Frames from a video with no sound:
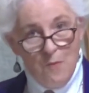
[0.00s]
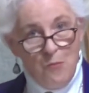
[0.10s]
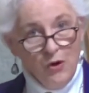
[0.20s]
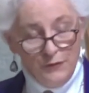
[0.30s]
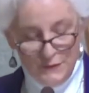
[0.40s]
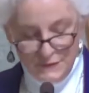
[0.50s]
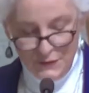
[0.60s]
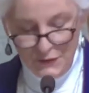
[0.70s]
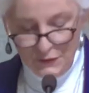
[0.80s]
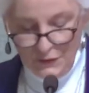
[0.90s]
Martha
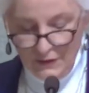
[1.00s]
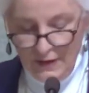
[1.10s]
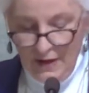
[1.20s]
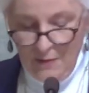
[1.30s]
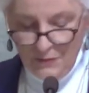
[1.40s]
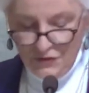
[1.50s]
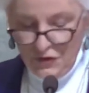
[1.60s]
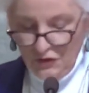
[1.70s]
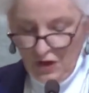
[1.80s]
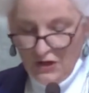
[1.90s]
Circle,
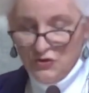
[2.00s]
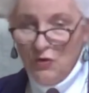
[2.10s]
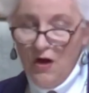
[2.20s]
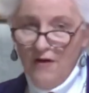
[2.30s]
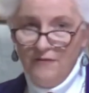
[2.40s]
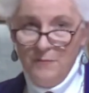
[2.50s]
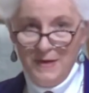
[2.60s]
Michelle Kochcroft,